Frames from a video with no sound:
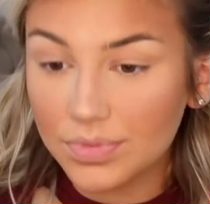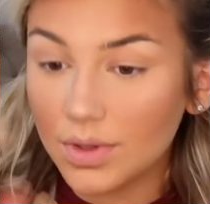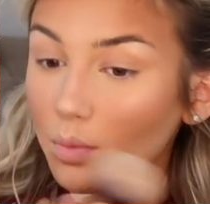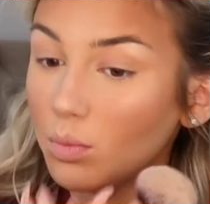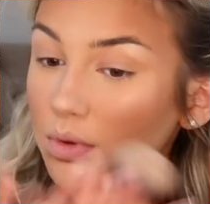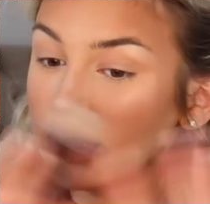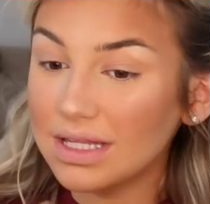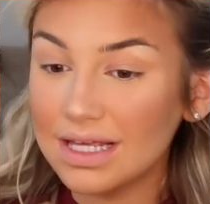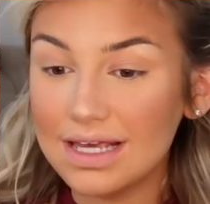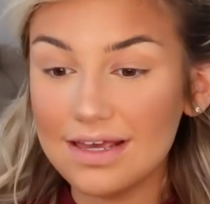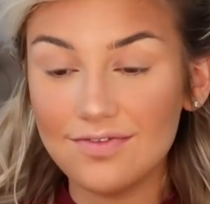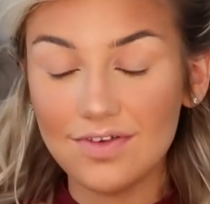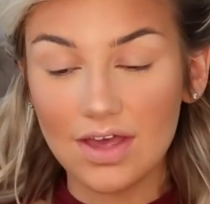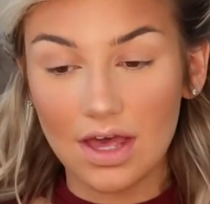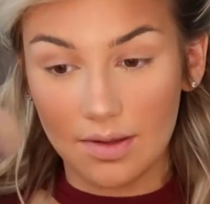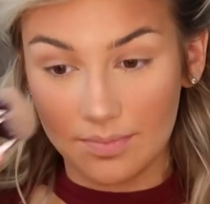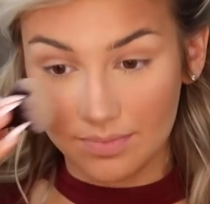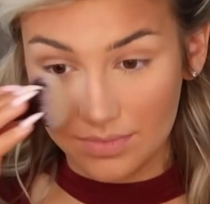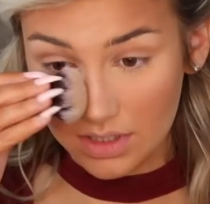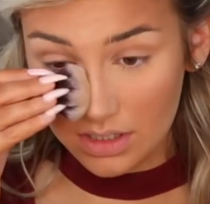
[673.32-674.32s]
We'll leave
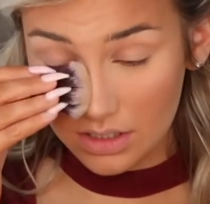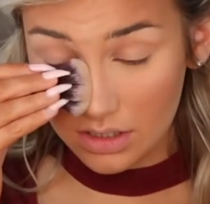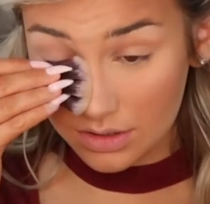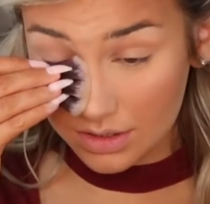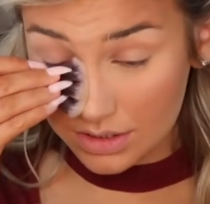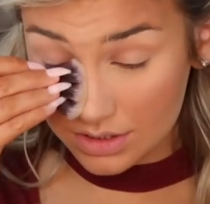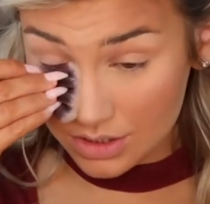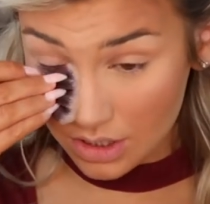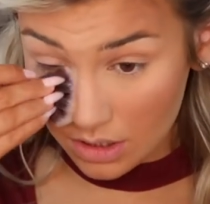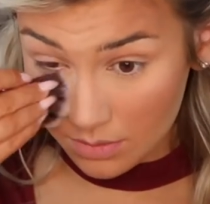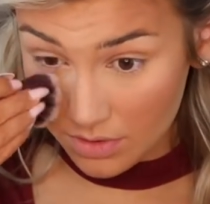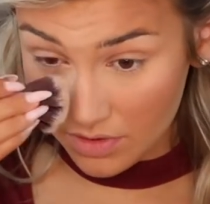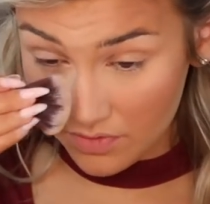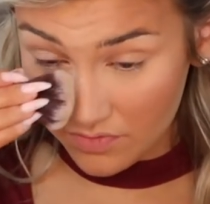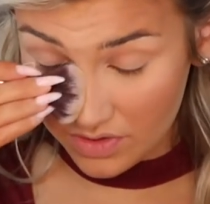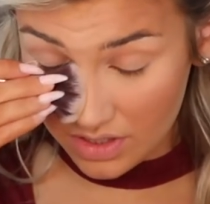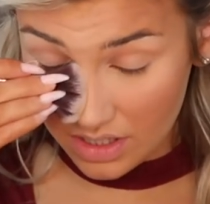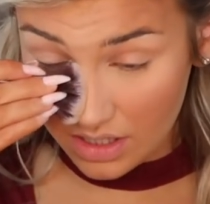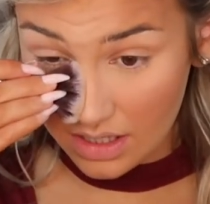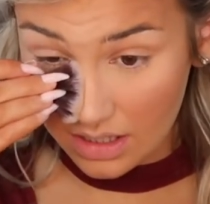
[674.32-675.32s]
you. You know, there's no
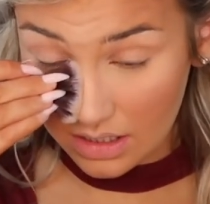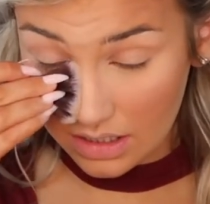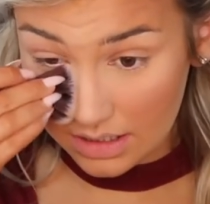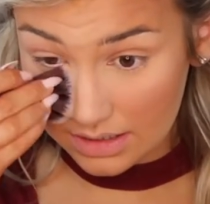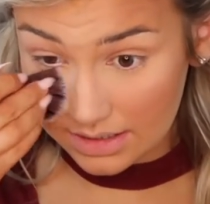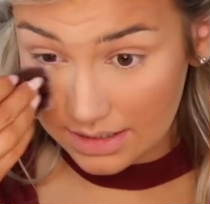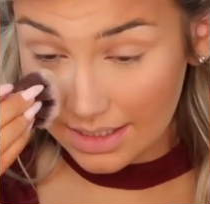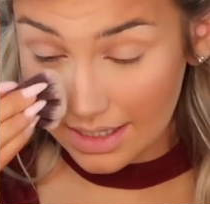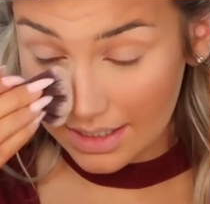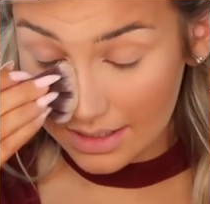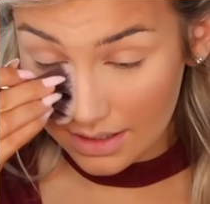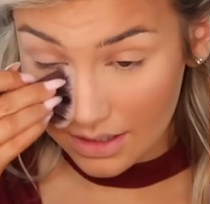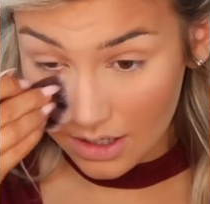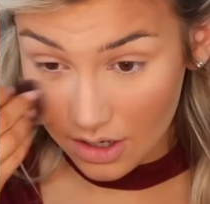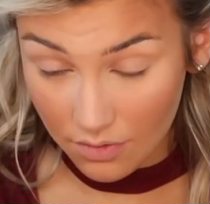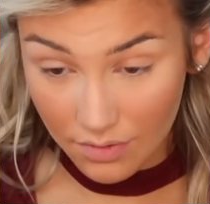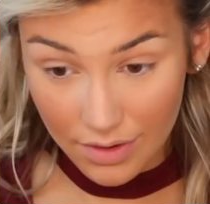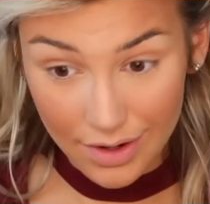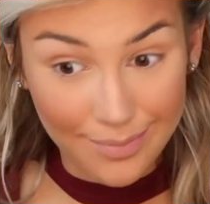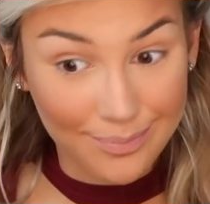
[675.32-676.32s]
moving you. You clearly like
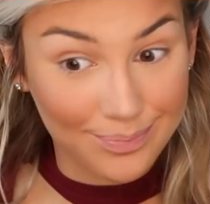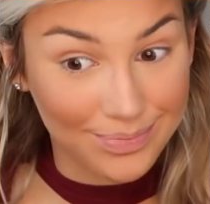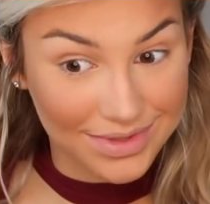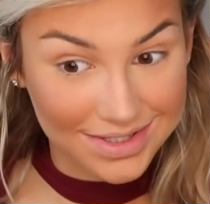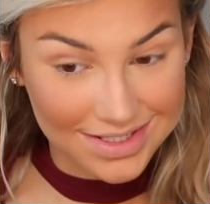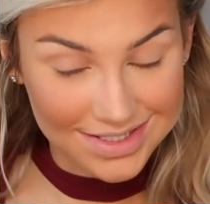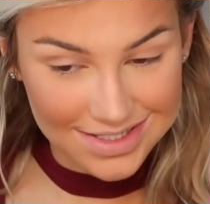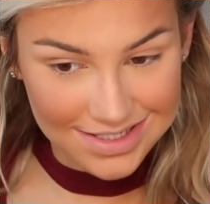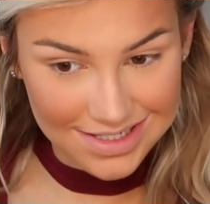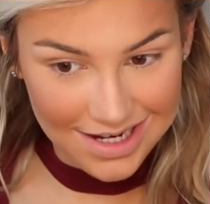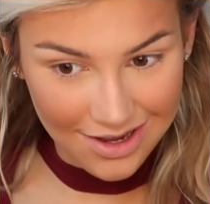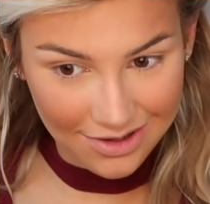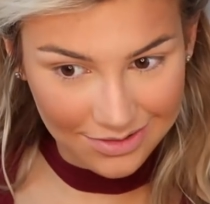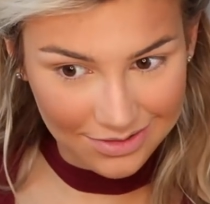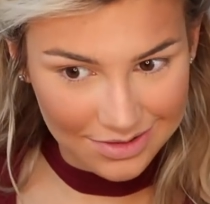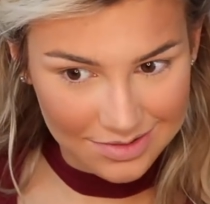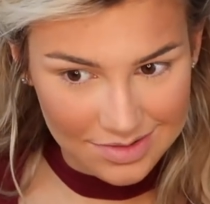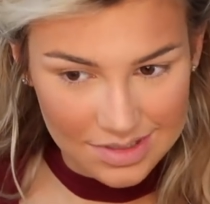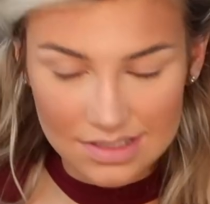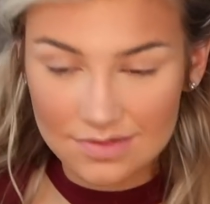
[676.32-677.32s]
your stay on
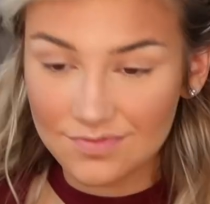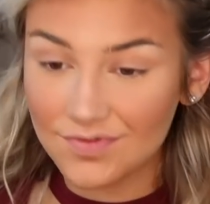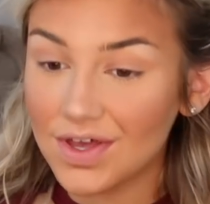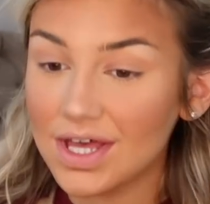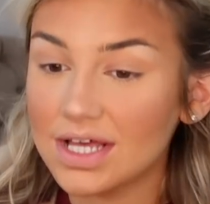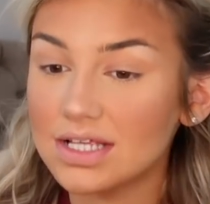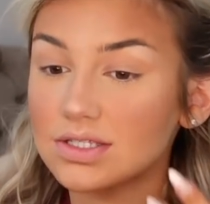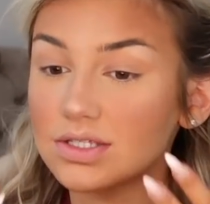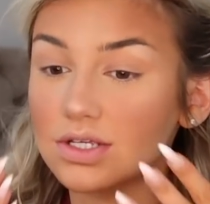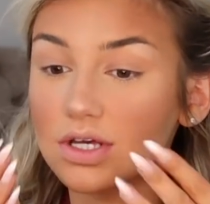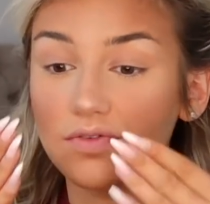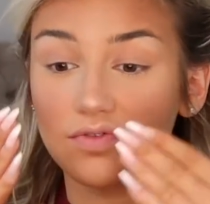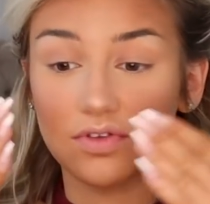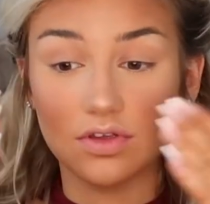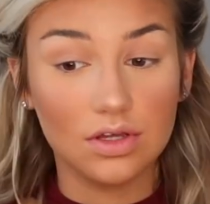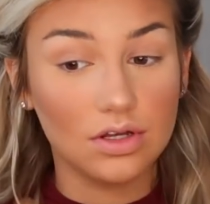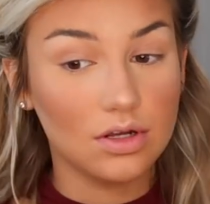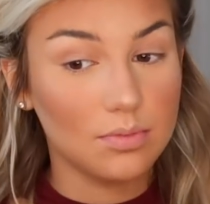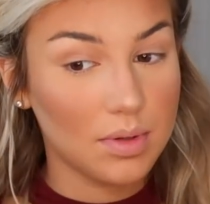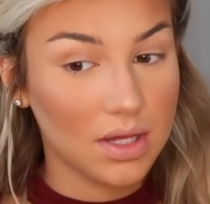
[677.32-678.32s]
Lucy's face, so if
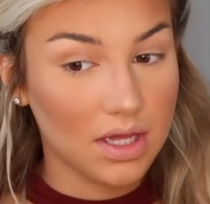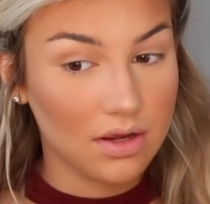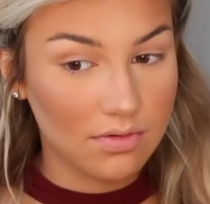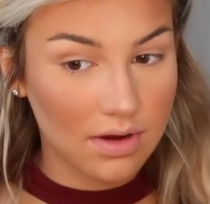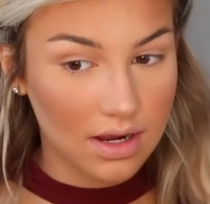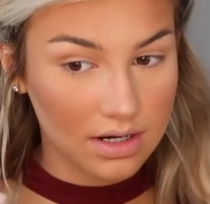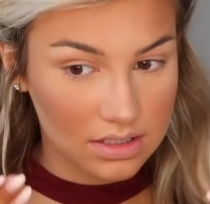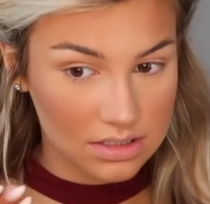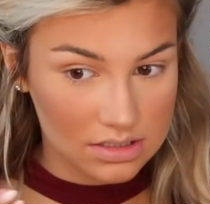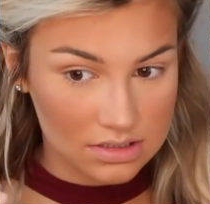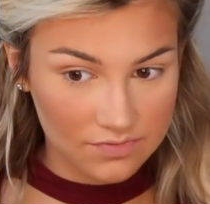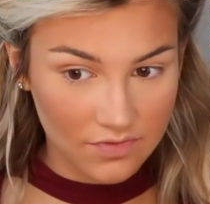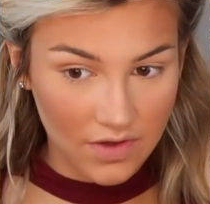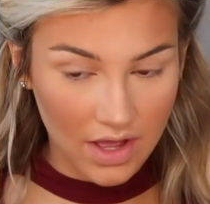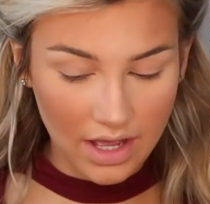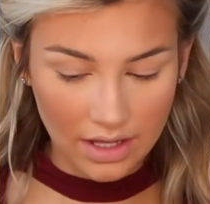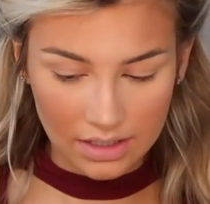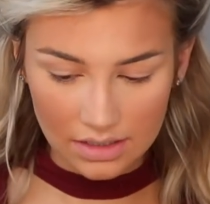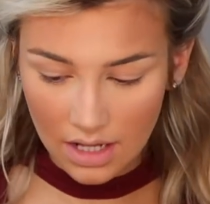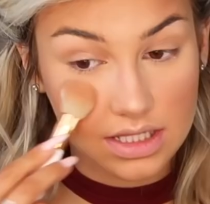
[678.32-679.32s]
you're gonna pay rent, it's
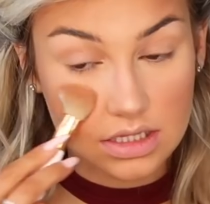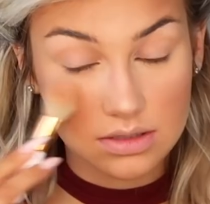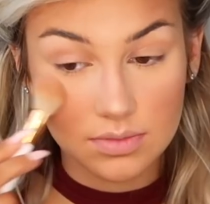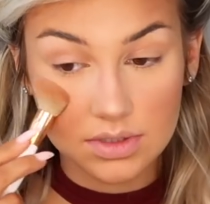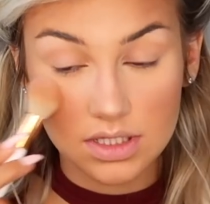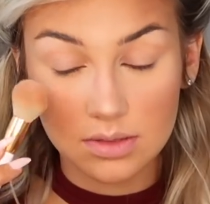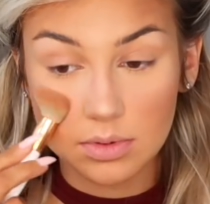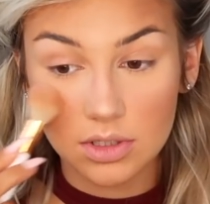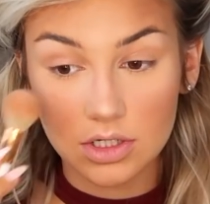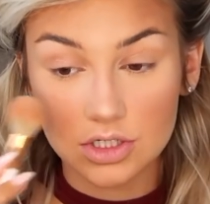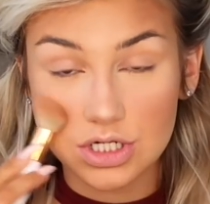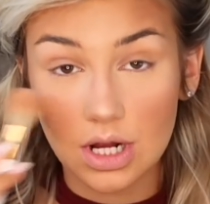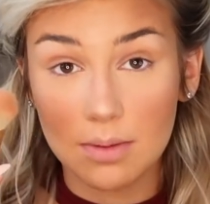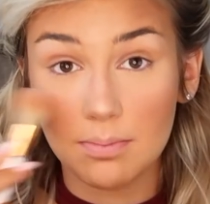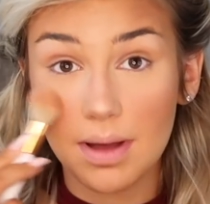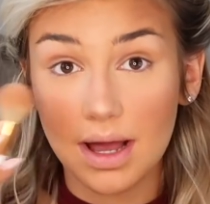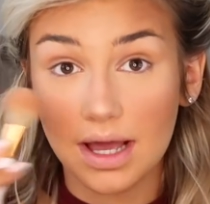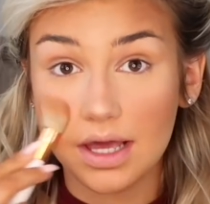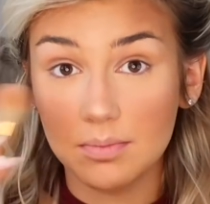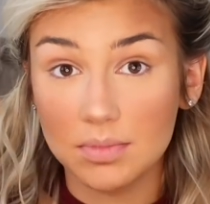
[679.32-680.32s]
fine. Back in with the blush.
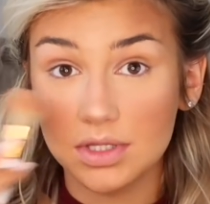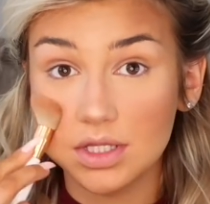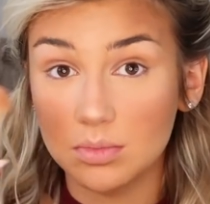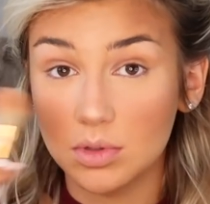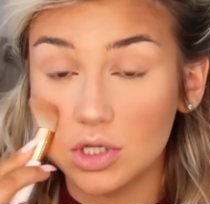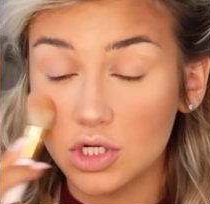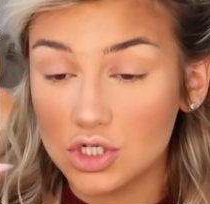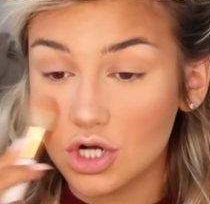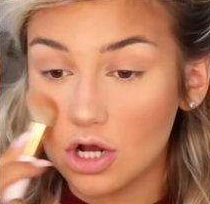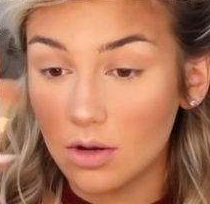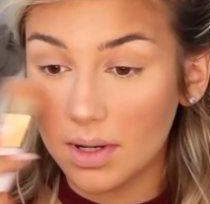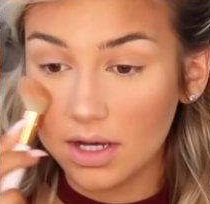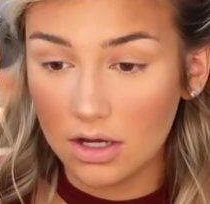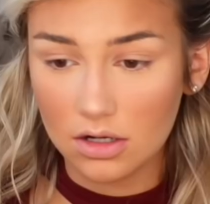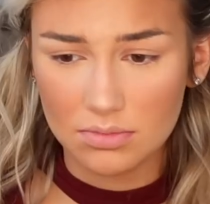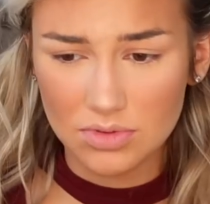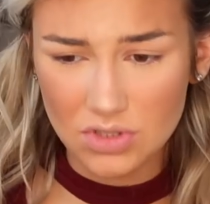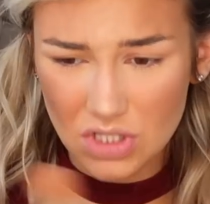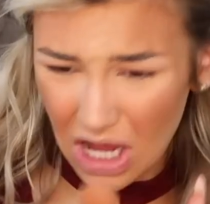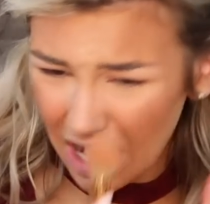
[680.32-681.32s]
I'm back in with the blush. Oh my
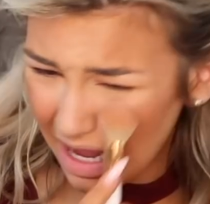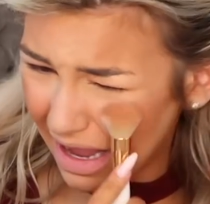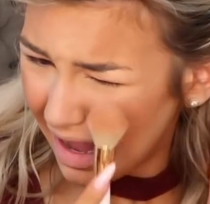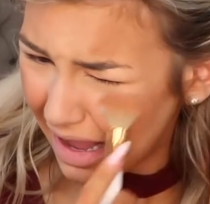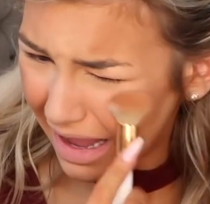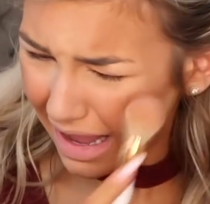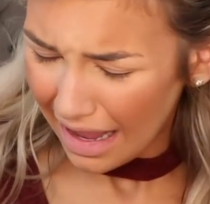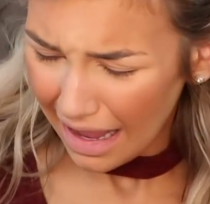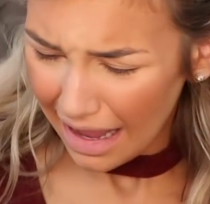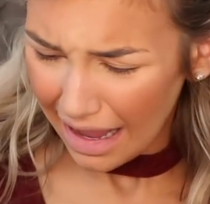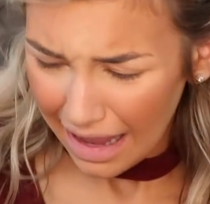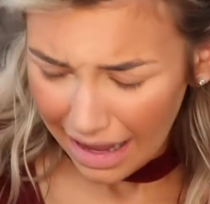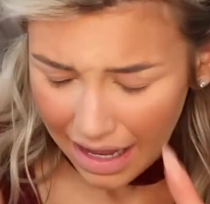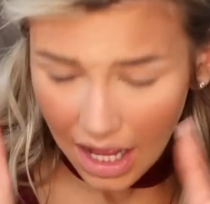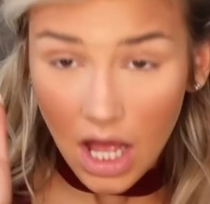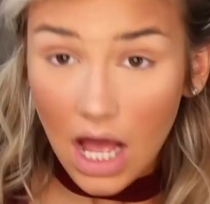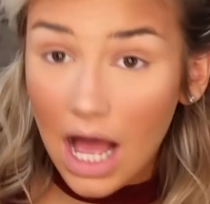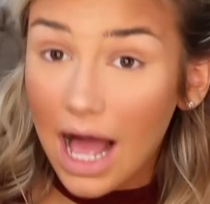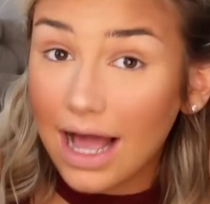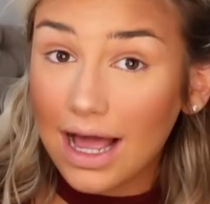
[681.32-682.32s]
god, I
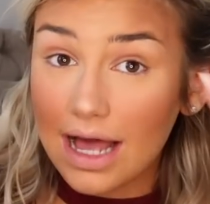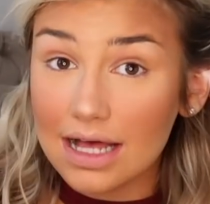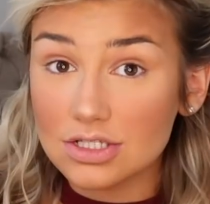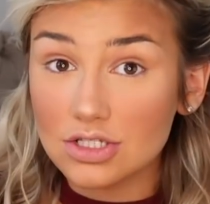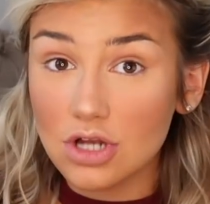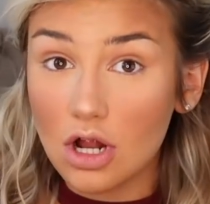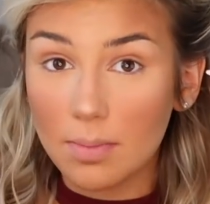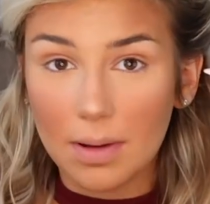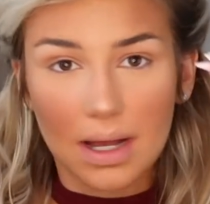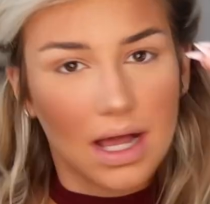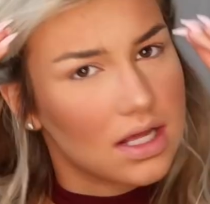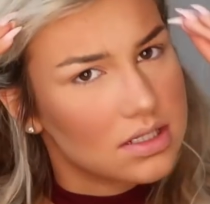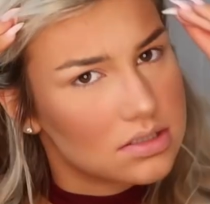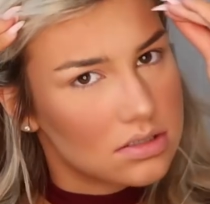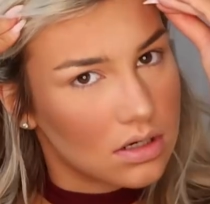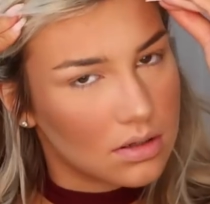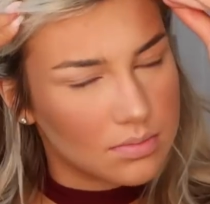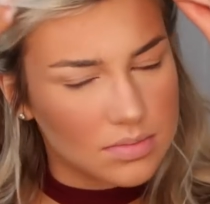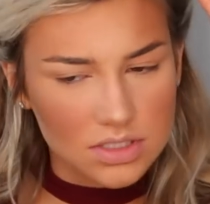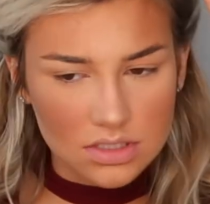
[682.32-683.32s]
can't
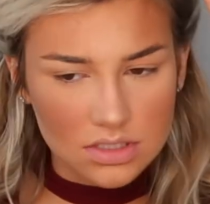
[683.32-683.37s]
stop.